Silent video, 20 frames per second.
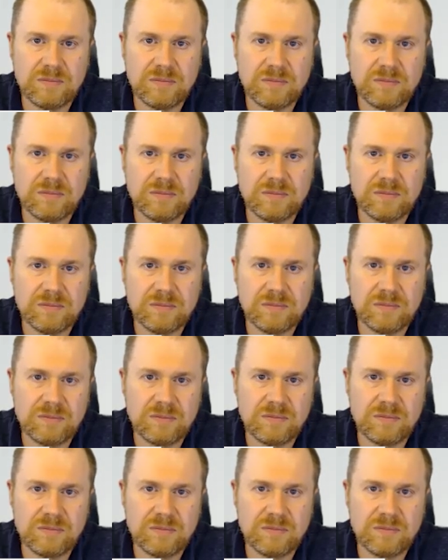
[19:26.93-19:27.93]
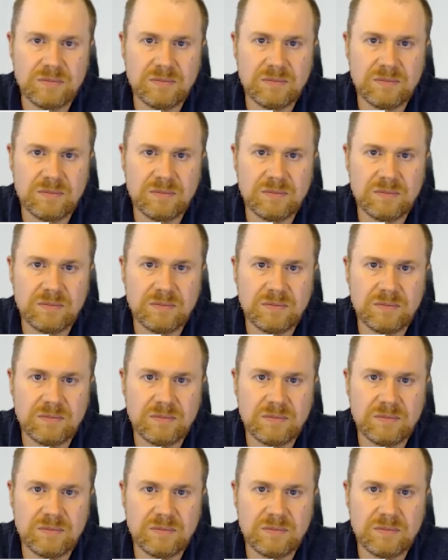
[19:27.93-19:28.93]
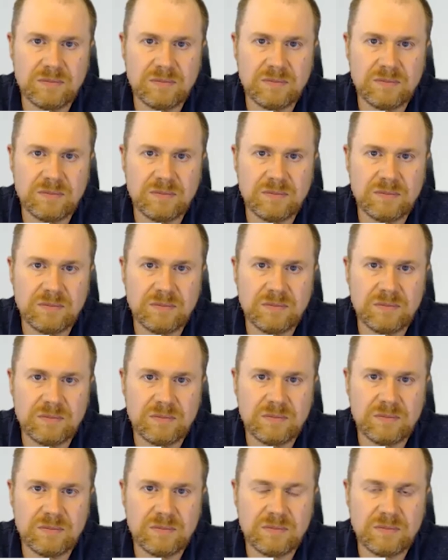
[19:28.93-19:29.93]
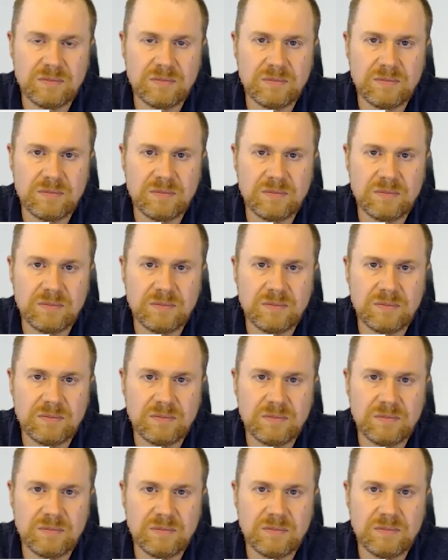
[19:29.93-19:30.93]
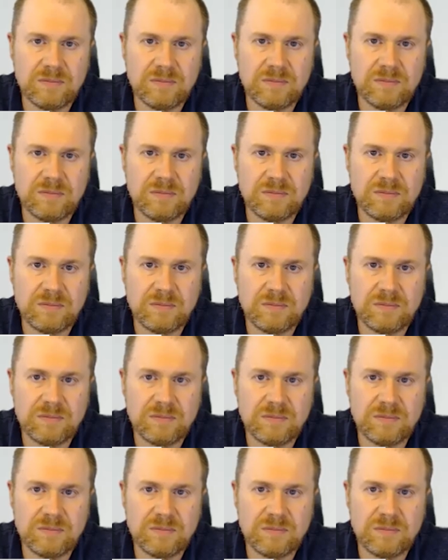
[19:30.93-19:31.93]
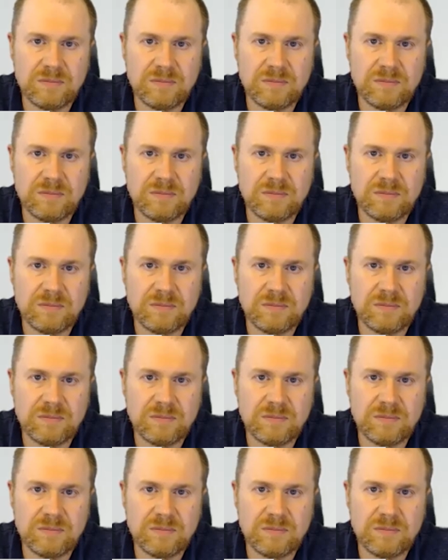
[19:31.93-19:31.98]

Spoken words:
(silent)